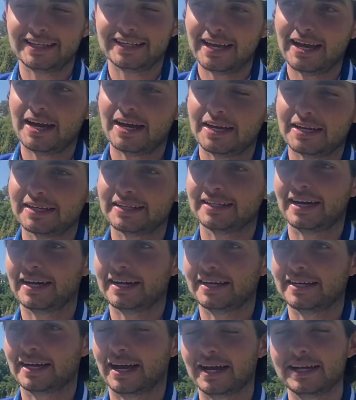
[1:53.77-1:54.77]

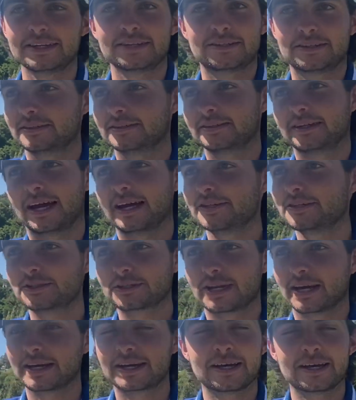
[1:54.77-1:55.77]
I
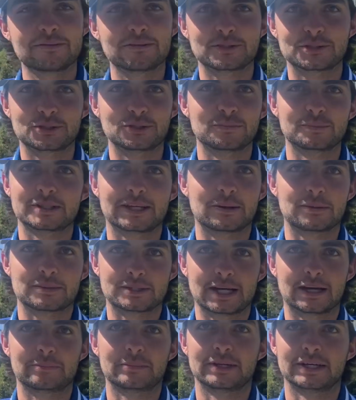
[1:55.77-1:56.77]
kind of assumed that was
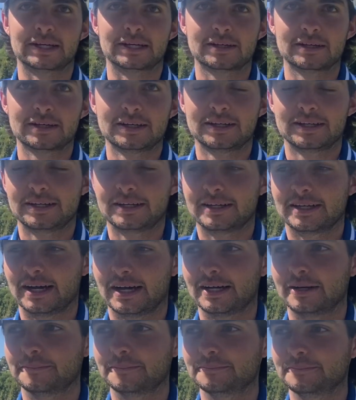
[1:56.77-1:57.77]
happening,
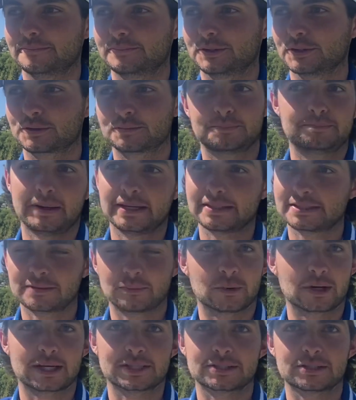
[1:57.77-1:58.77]
just based on
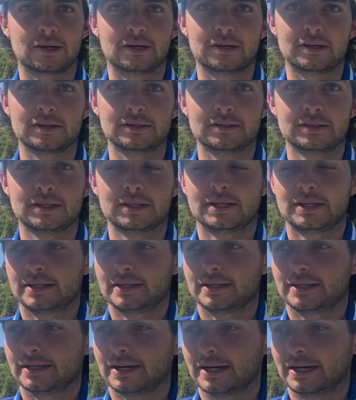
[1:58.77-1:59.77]
what I saw.
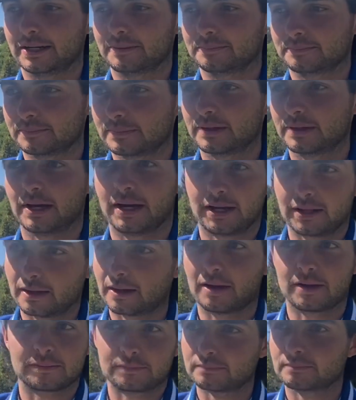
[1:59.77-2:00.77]

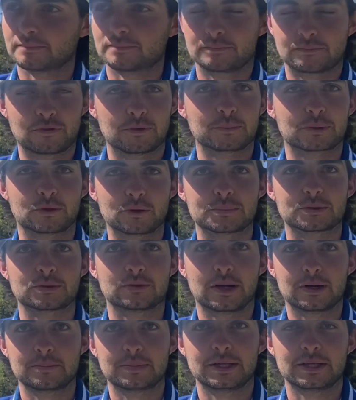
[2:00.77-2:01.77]
From the groups
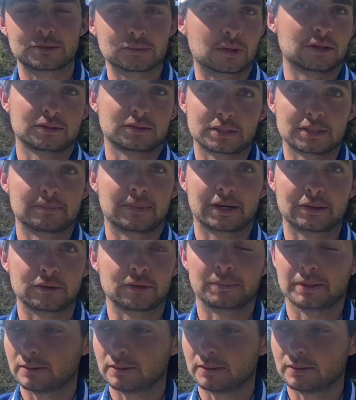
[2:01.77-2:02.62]
around me as well as in my group,